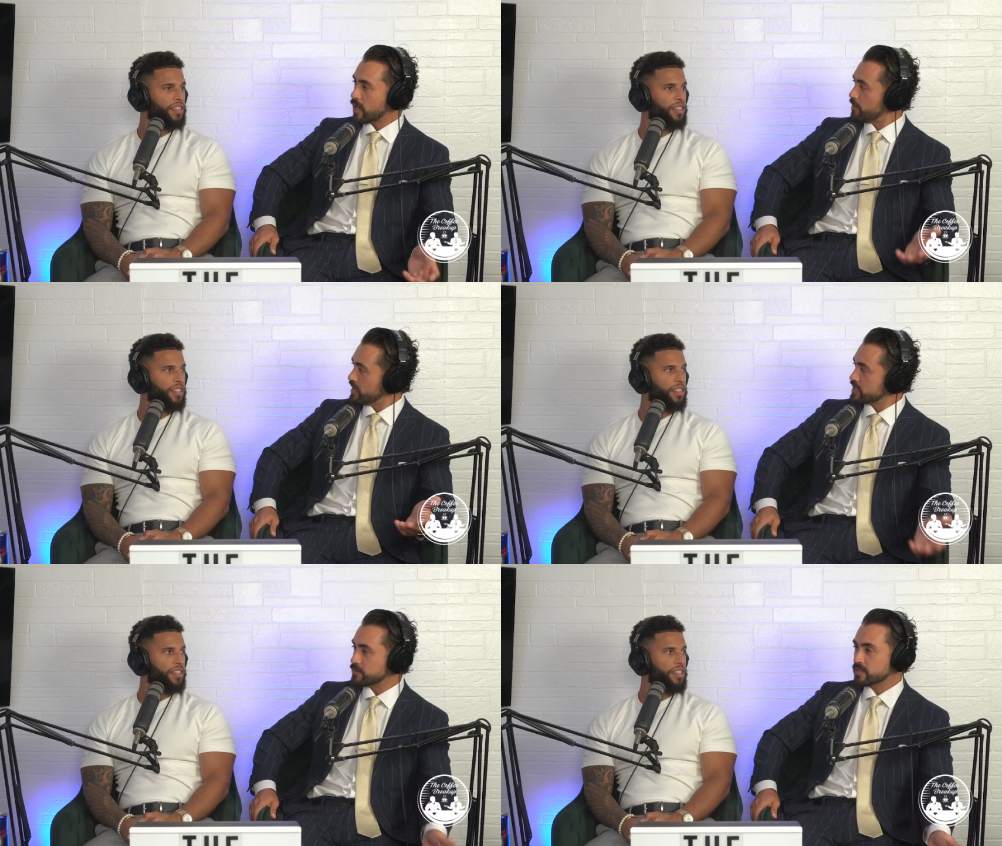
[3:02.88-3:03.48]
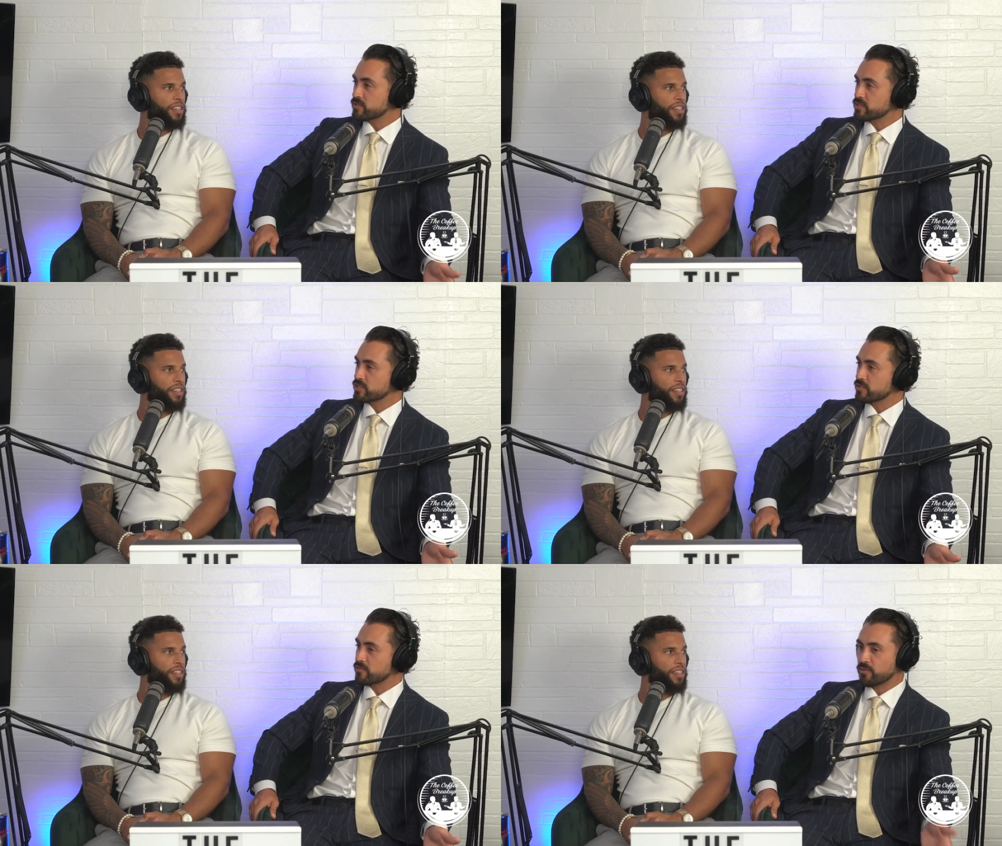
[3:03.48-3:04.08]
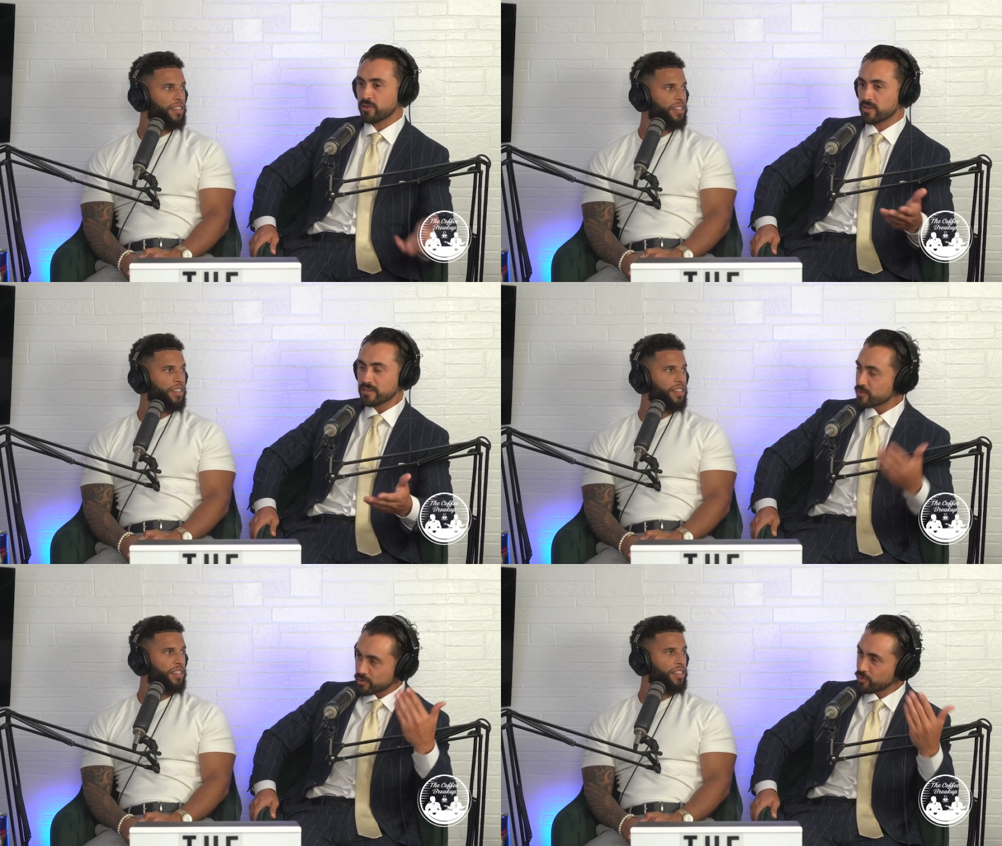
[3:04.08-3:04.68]
Speaker 1: How many times have she shit on the floor? You know,
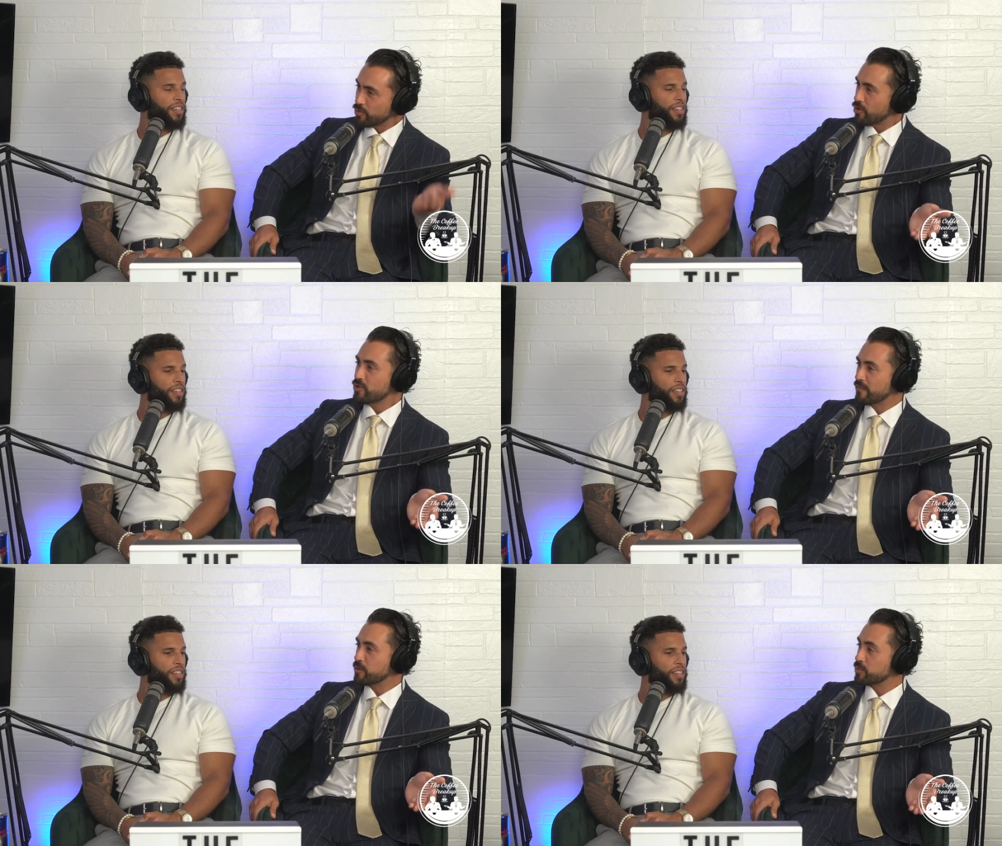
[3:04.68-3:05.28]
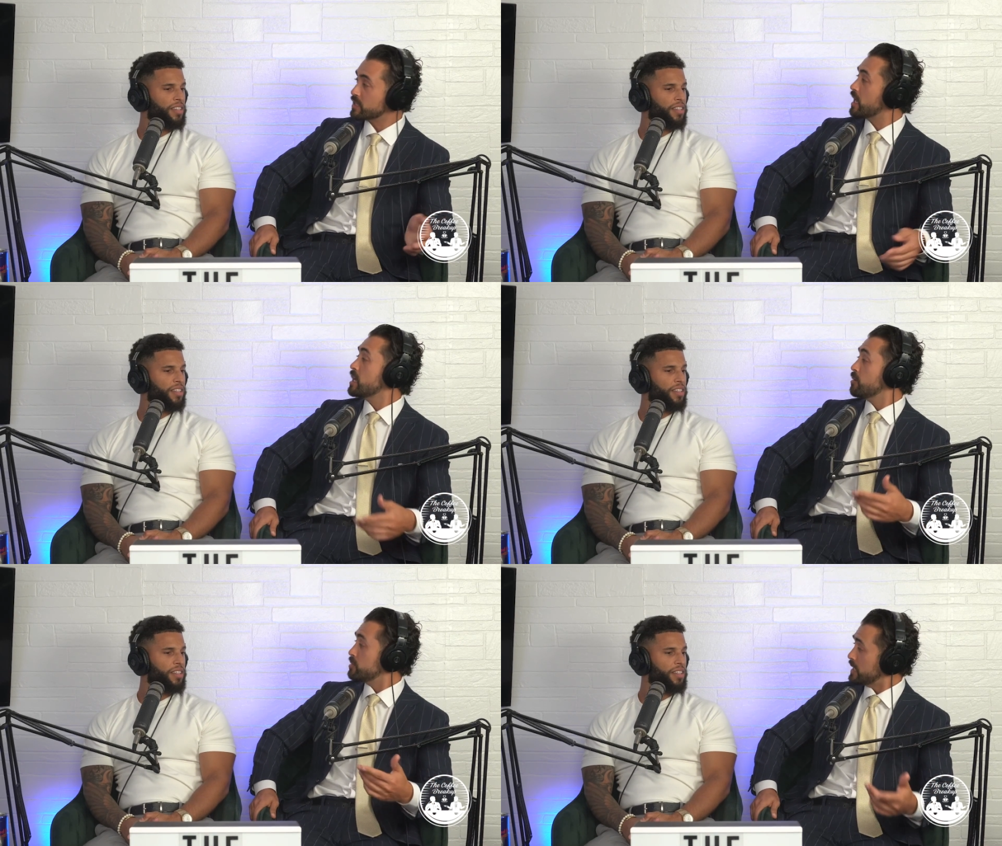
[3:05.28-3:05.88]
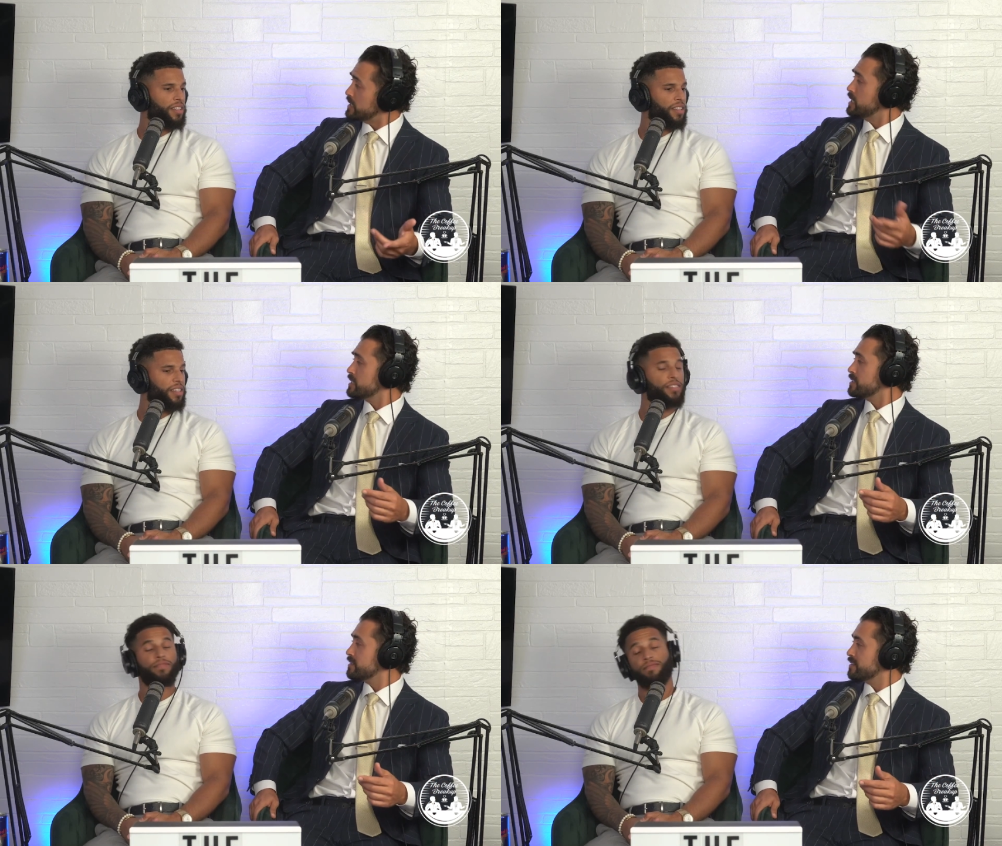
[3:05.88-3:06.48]
you know you have to put that. But I didn't.
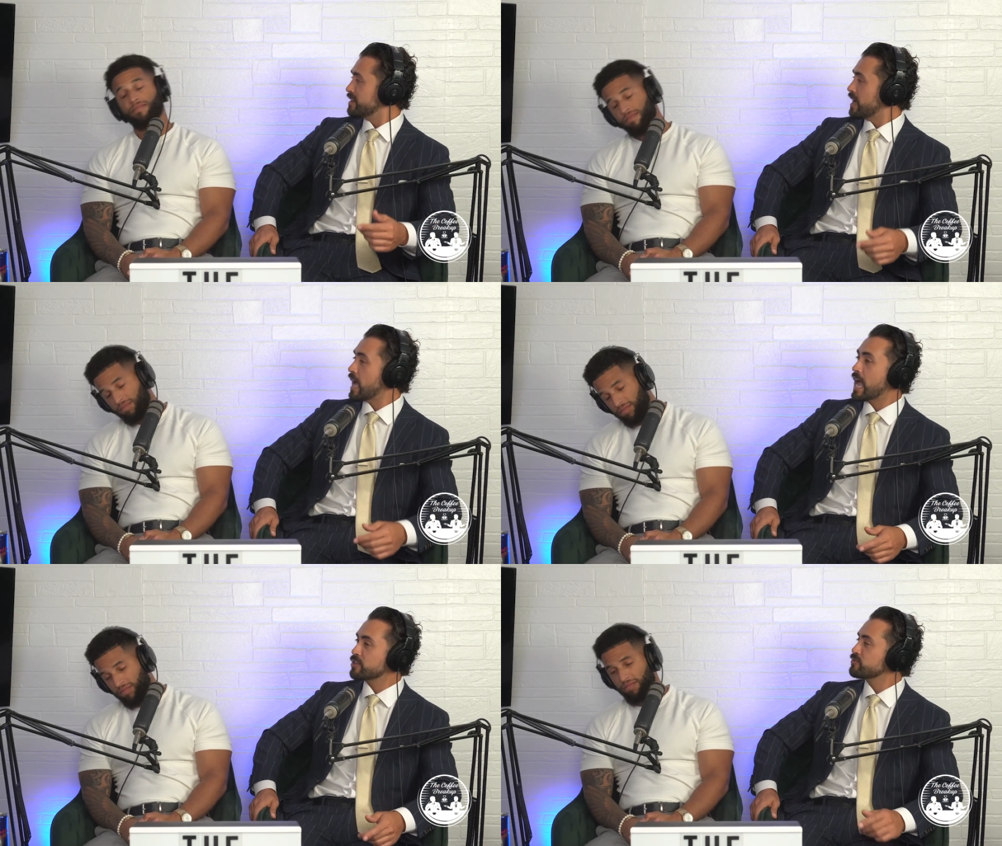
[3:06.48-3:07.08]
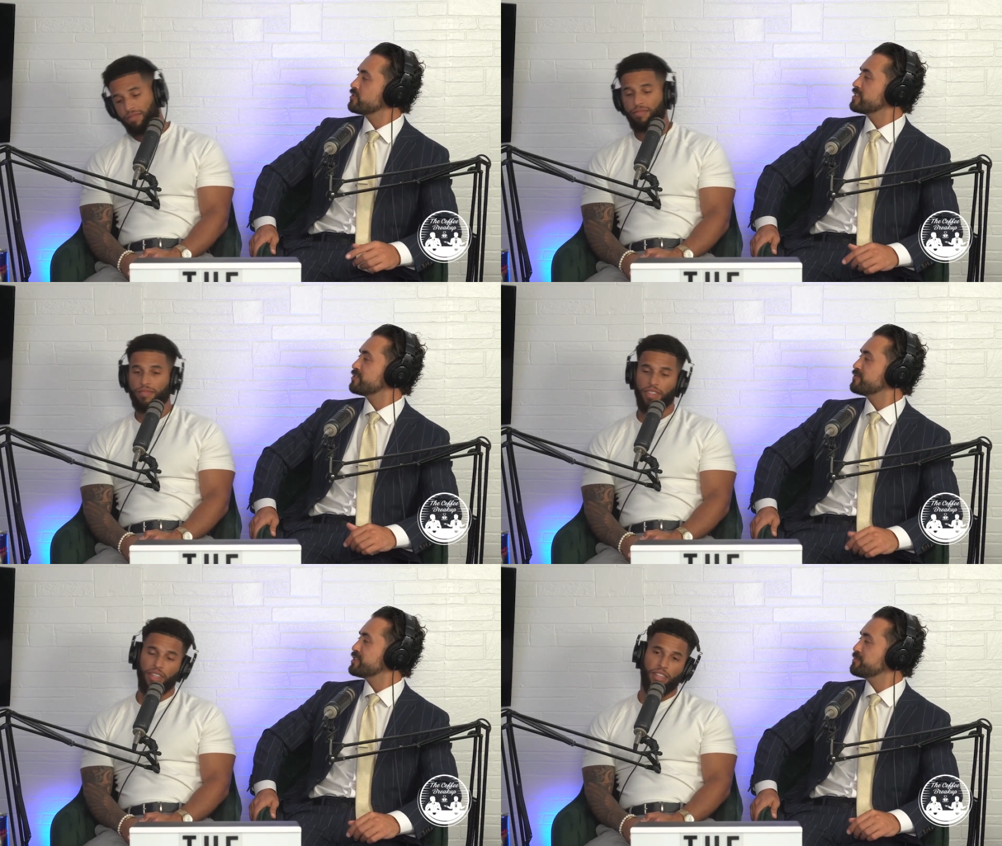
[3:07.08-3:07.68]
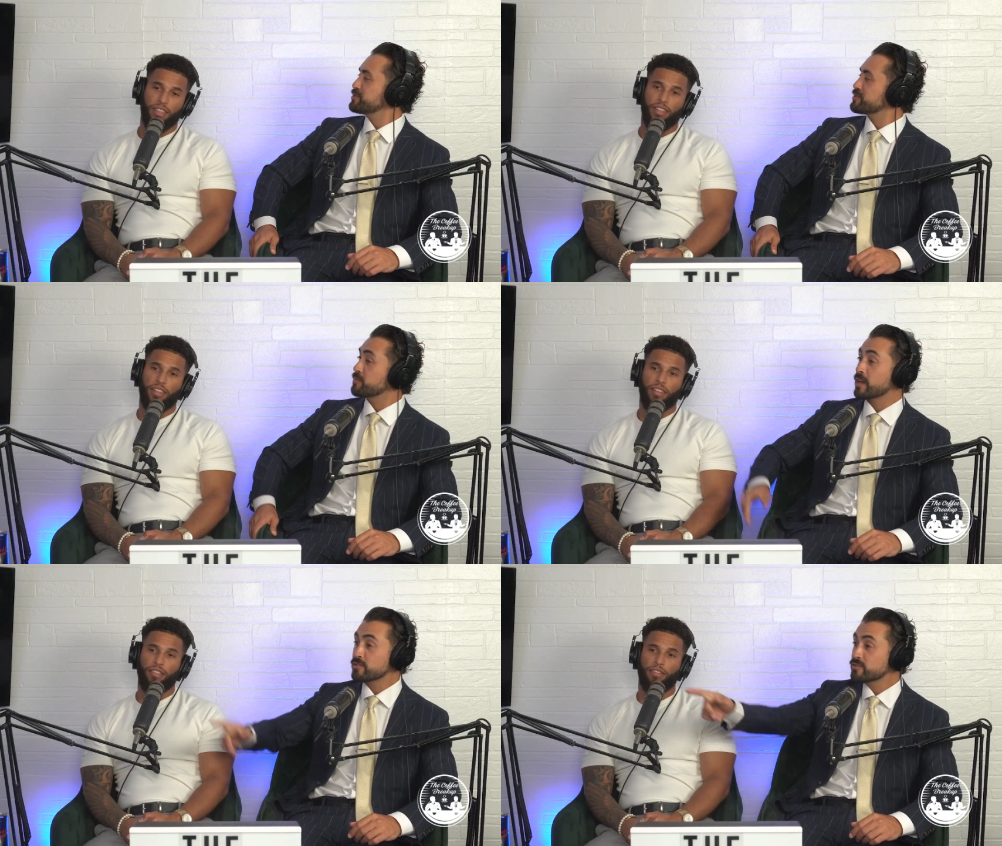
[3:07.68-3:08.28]
I handled it in a very mature
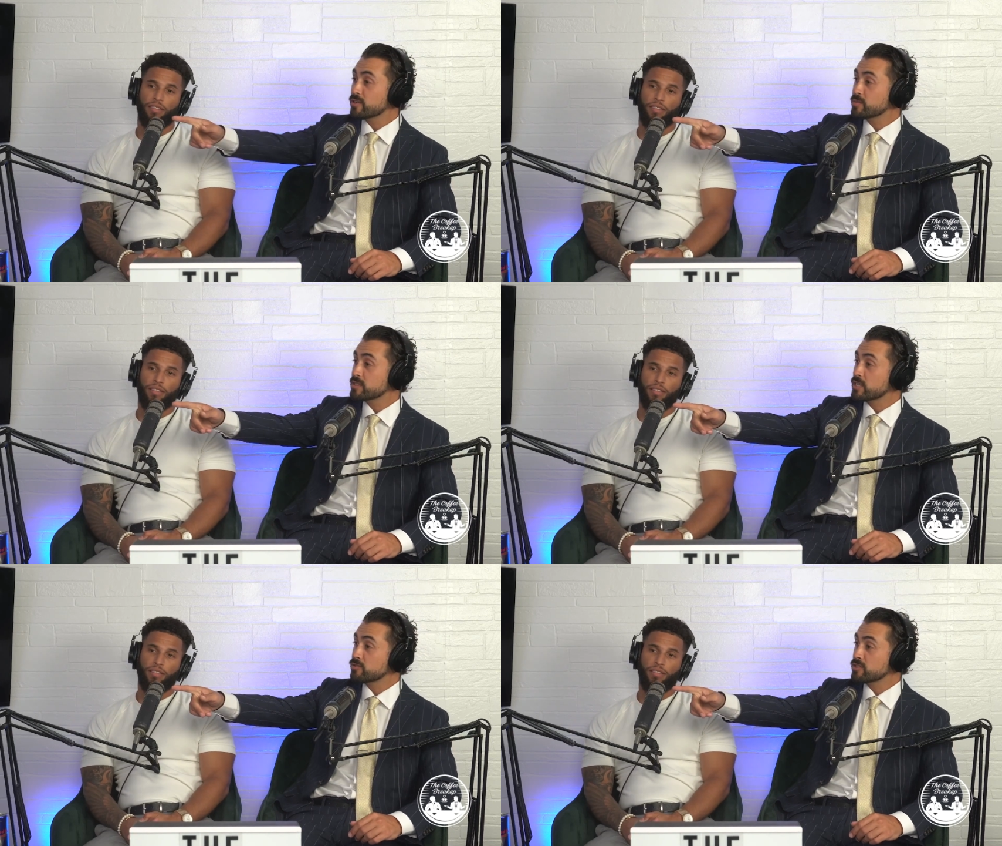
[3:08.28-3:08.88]
manner. You tell me, did I do a good